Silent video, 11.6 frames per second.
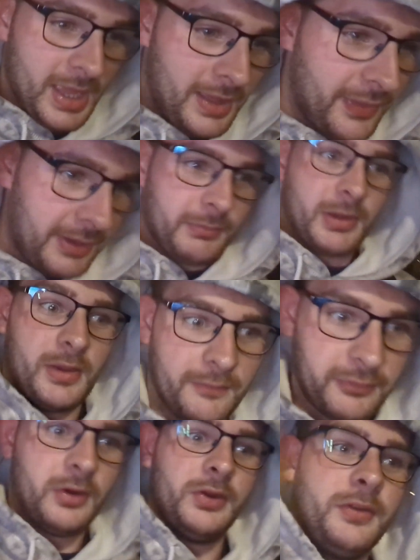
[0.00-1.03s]
And then we're going
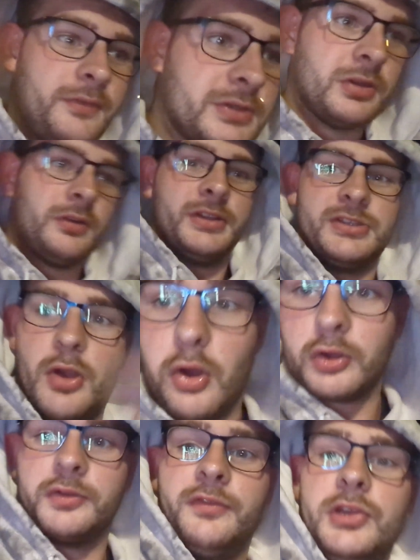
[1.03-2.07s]
from London, Victoria to
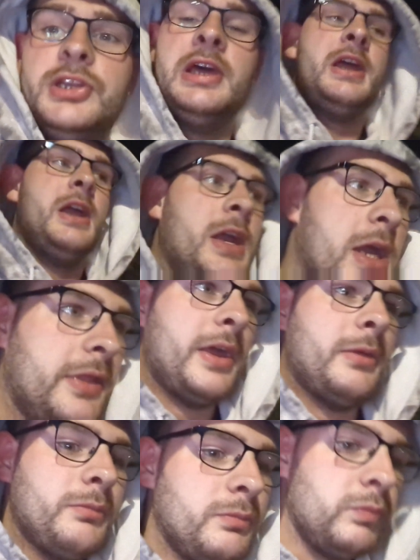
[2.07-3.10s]
Oxford. And
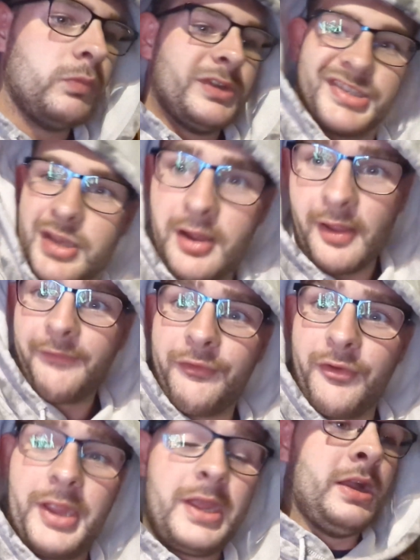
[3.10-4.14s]
then we start at
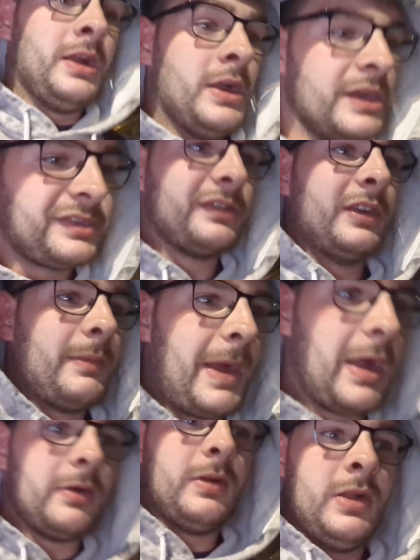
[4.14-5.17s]
three. So in
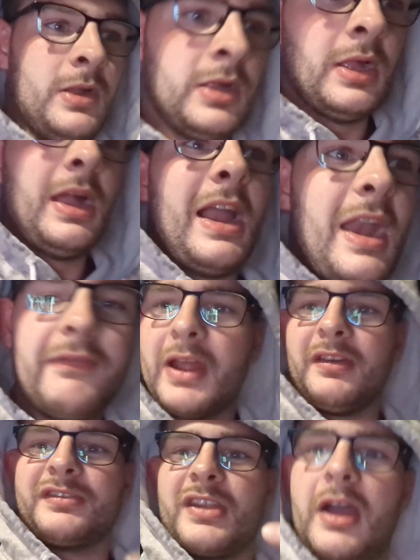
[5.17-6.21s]
about 11
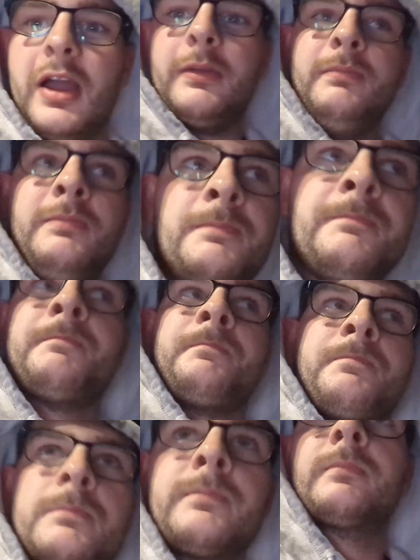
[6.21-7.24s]
hours time,
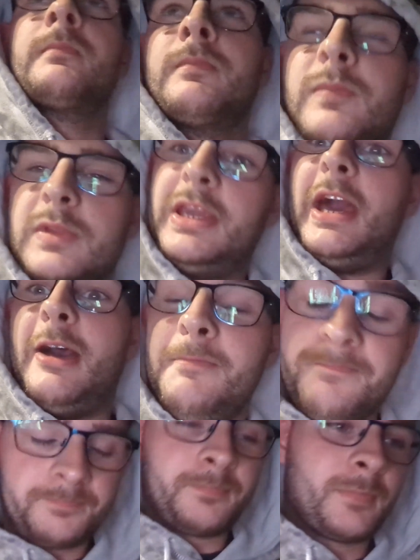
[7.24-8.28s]
yeah,
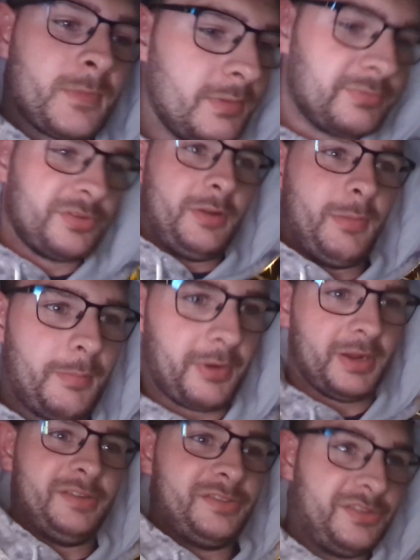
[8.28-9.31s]
Sorry, my
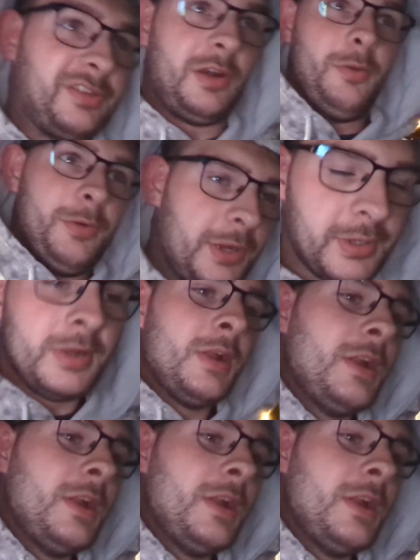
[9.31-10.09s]
brain's just loading.